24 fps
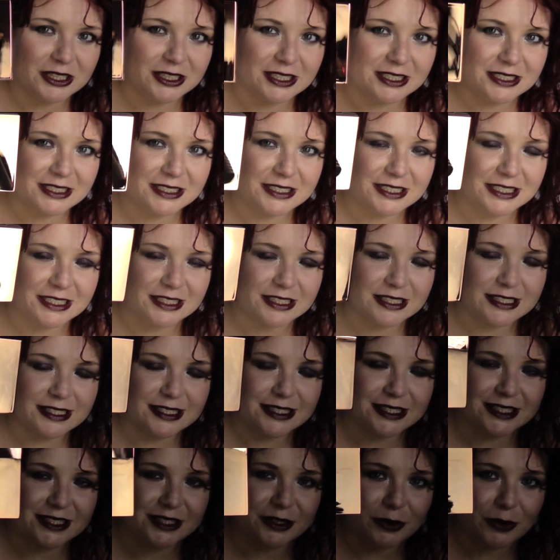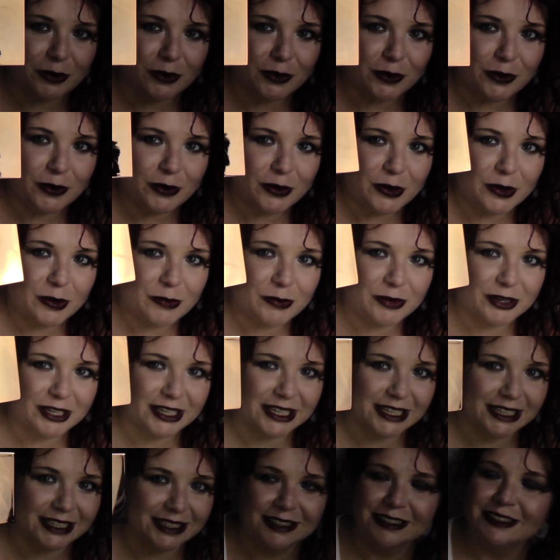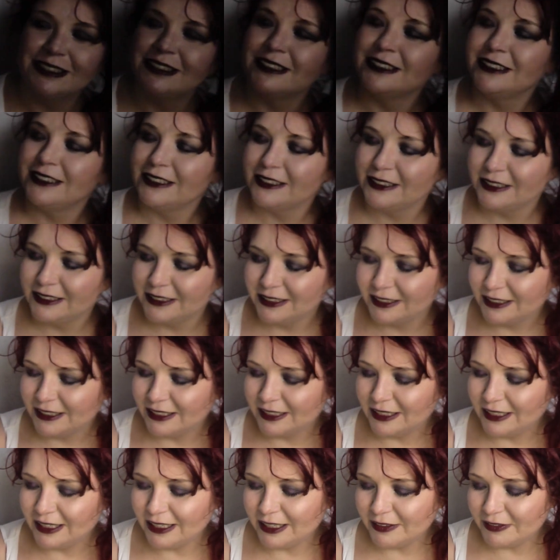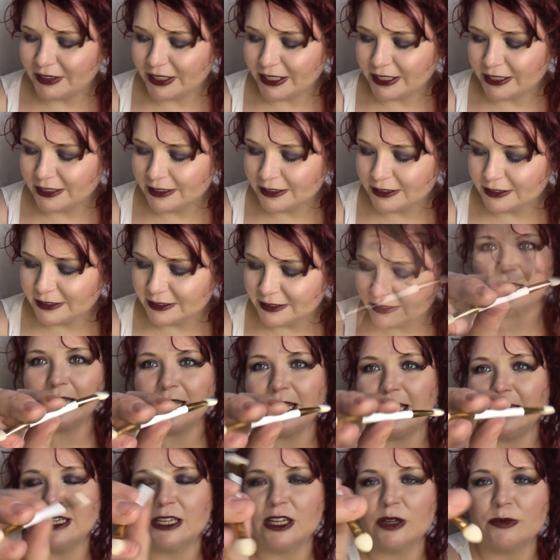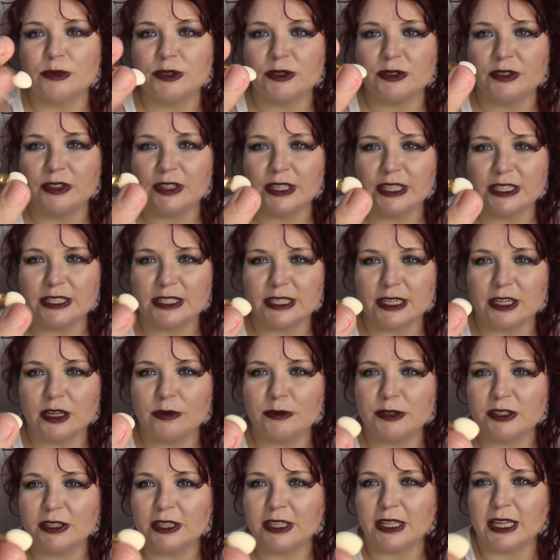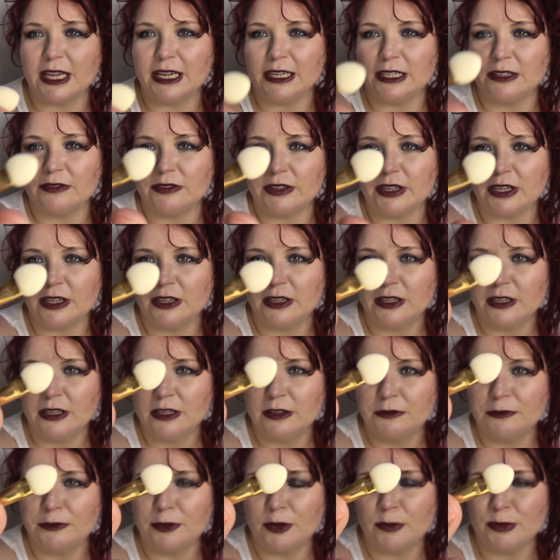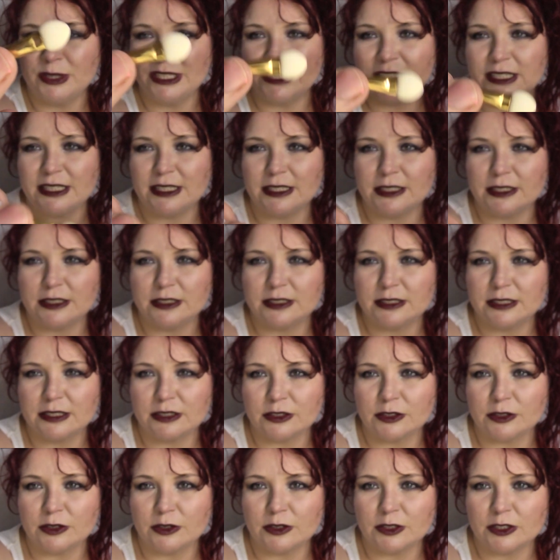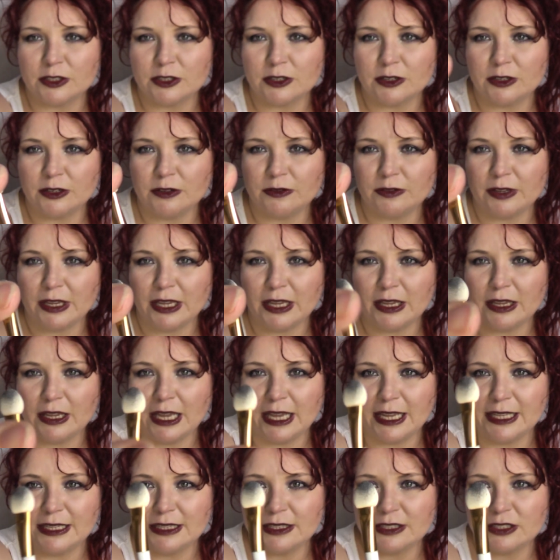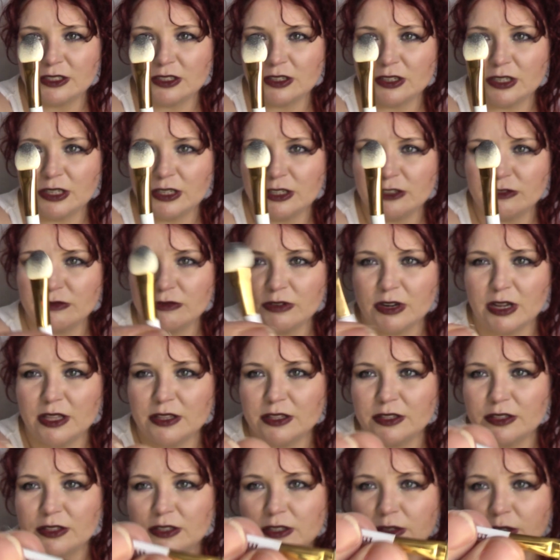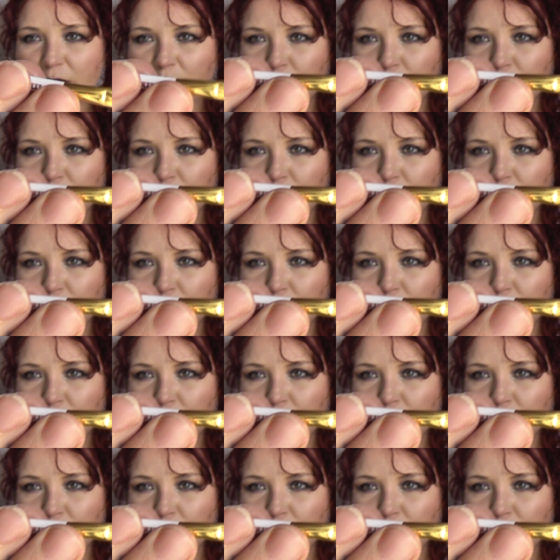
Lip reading: coloured and so pretty. I love it. Again, it comes with this. It comes with kind of a foamy silicone sort of ends on it rather than